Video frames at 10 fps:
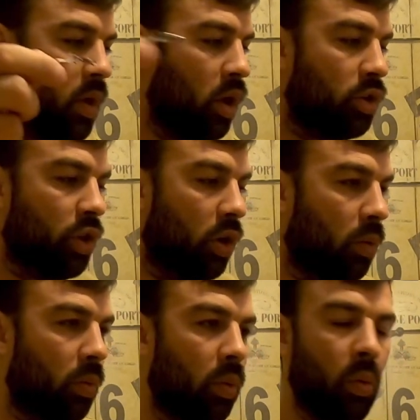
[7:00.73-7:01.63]

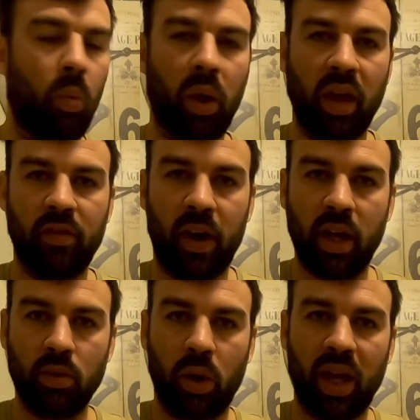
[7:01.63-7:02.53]
So what
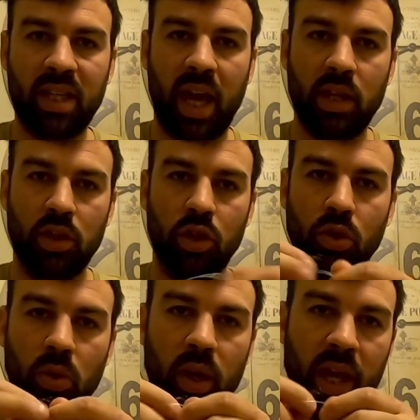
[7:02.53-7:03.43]
I tend to
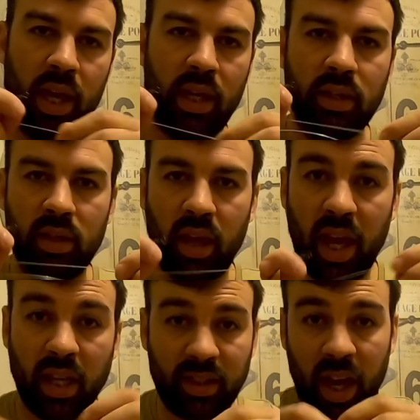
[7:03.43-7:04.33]
do is
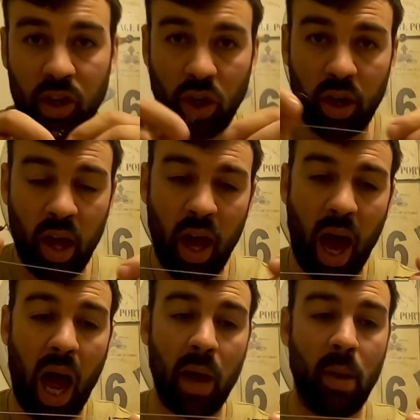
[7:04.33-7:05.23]
in a session,
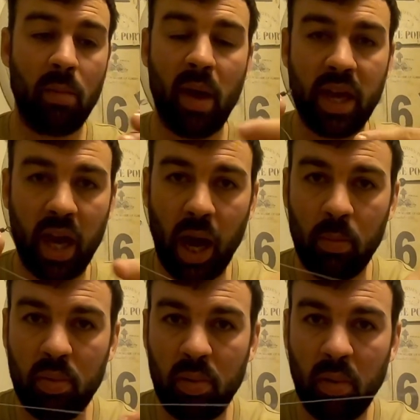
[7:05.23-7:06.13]
I might make up,